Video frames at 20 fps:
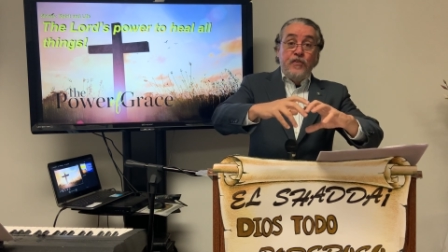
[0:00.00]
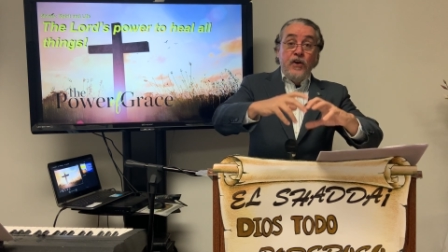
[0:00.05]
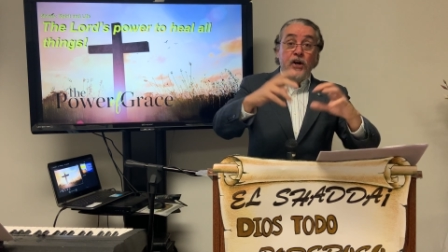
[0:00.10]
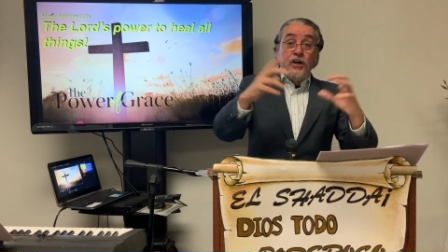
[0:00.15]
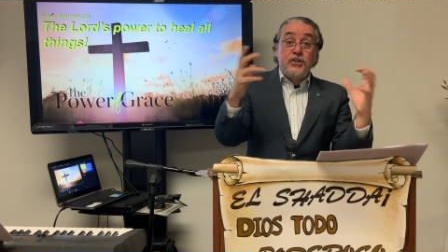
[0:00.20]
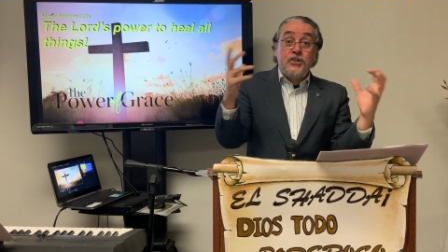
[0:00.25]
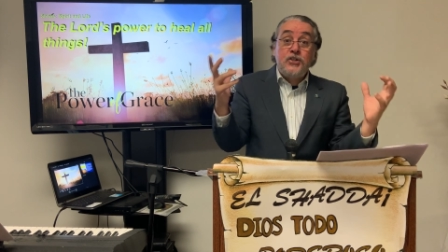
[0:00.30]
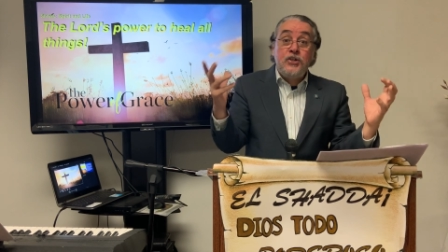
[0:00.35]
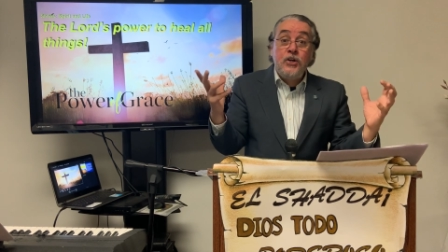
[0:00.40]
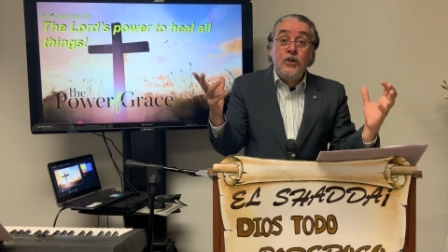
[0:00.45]

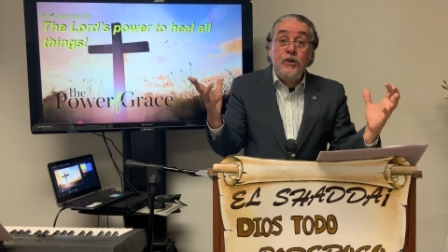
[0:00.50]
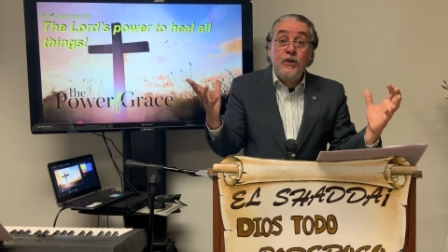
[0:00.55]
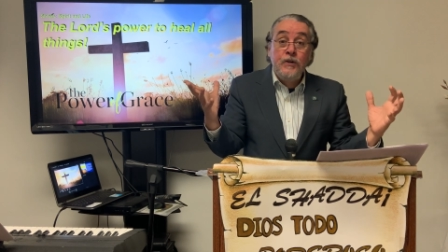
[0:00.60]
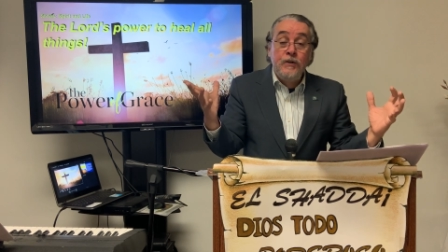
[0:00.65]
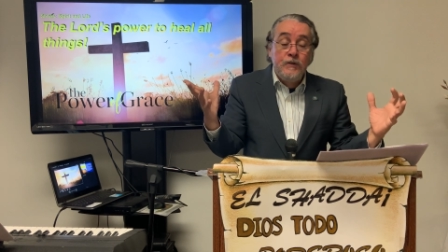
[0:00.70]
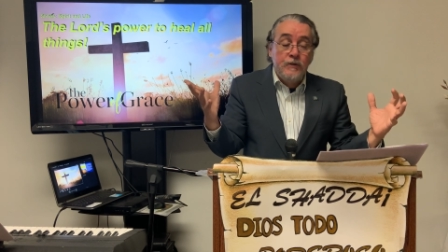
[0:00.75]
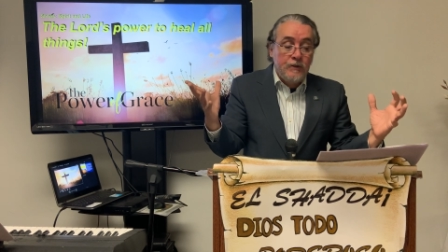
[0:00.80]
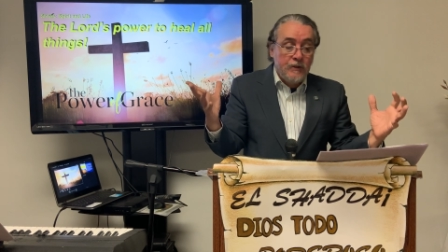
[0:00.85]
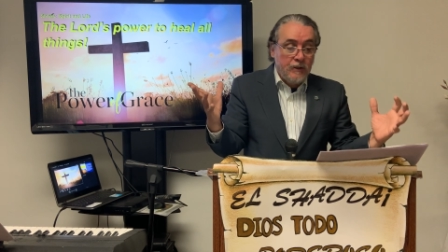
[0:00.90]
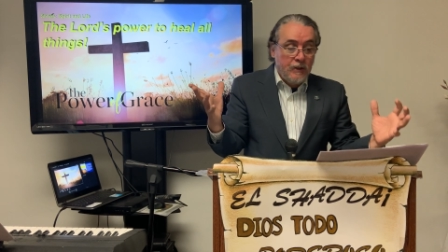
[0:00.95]
virtue
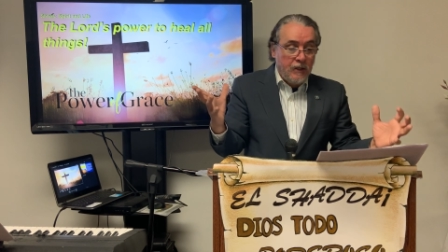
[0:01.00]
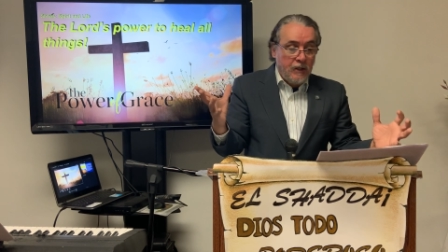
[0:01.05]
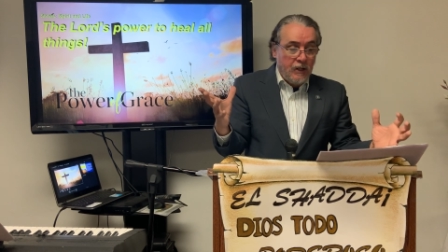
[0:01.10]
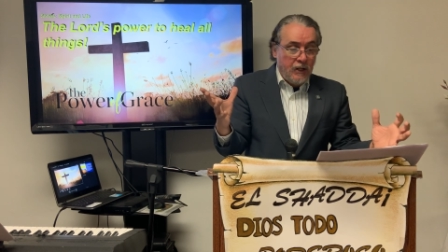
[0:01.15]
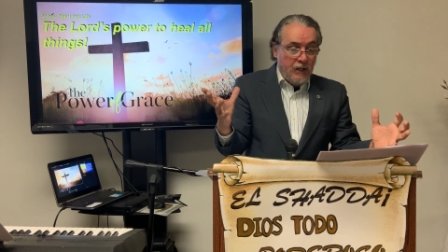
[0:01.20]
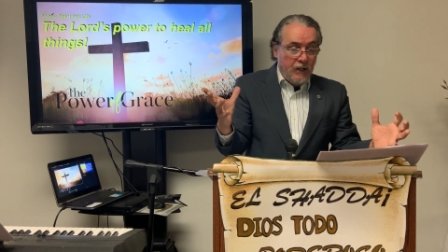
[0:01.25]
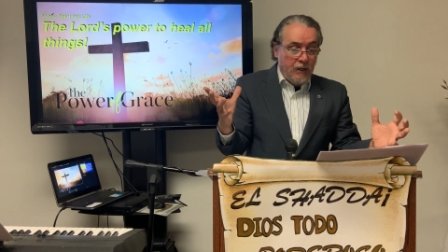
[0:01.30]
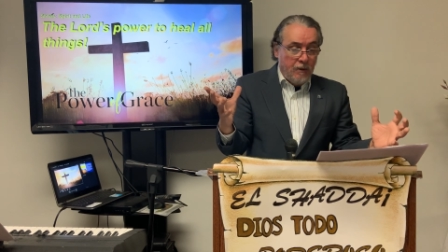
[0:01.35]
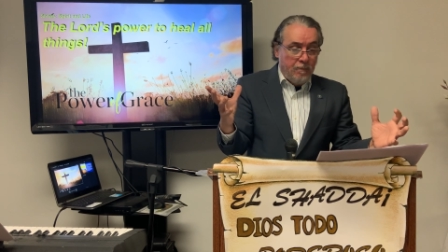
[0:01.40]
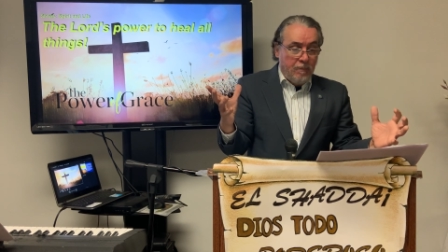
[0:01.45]

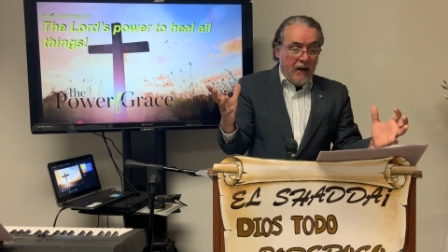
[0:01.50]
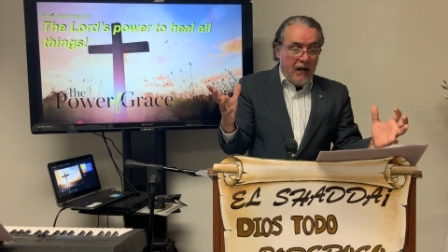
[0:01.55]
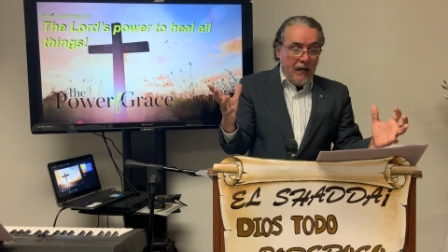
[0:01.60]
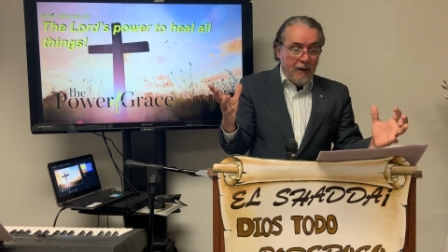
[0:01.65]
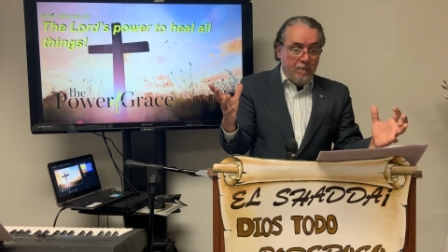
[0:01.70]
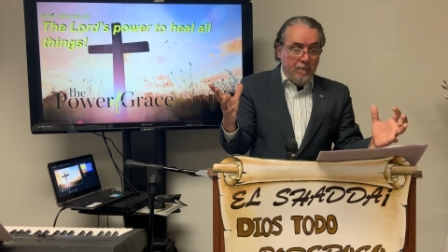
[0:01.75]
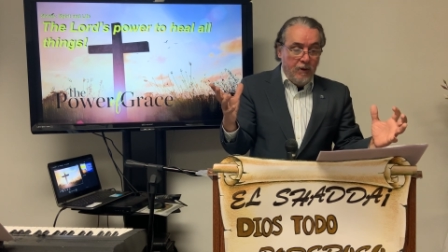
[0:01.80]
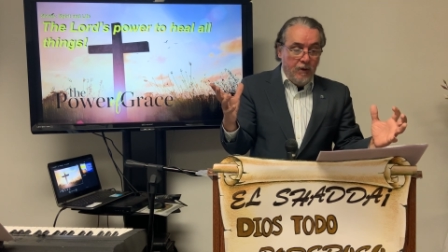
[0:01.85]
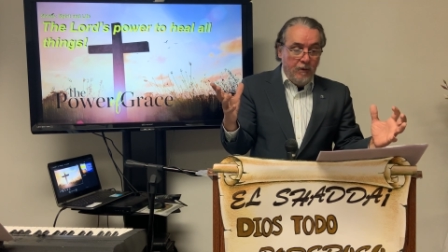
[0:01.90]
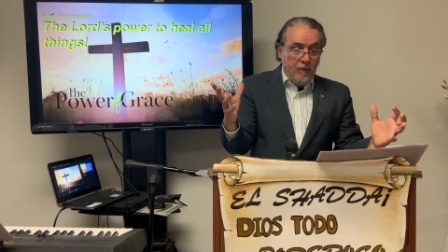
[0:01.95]
in the
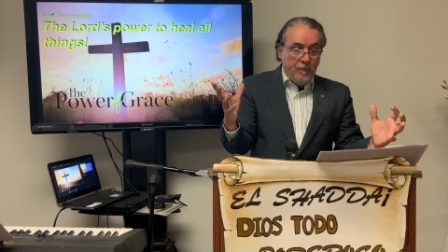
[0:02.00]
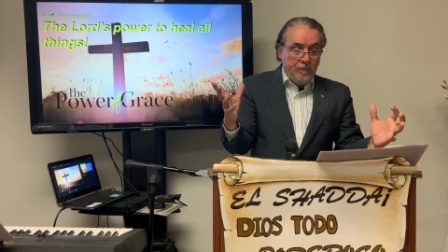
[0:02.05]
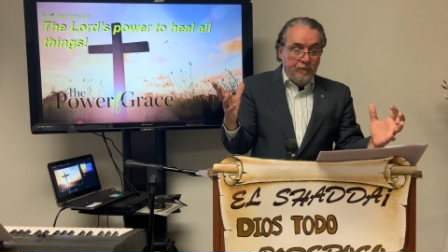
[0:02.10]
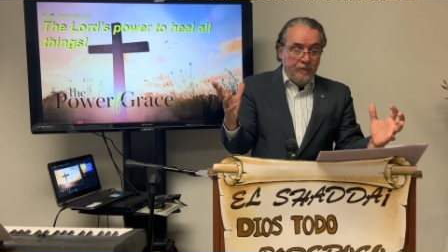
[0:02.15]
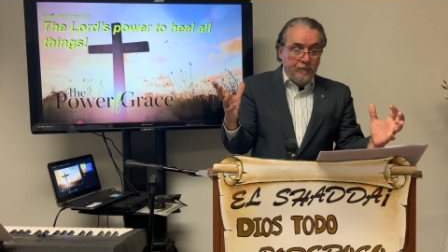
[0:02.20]
Bible